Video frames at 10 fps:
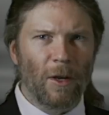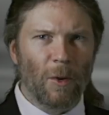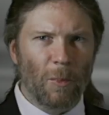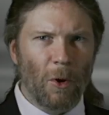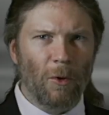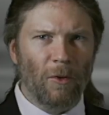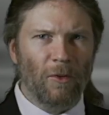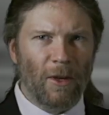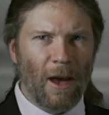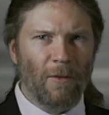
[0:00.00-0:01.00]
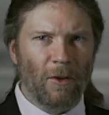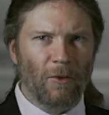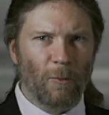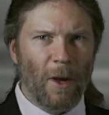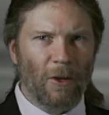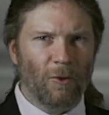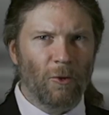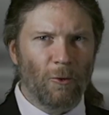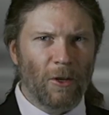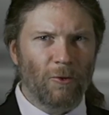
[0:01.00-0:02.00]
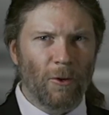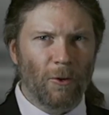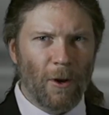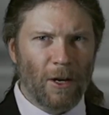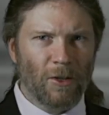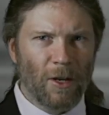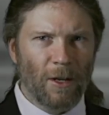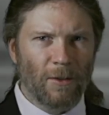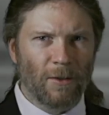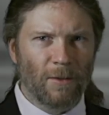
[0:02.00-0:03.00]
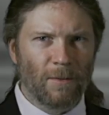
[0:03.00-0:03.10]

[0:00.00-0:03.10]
components scavenged from extraterrestrial crash sites.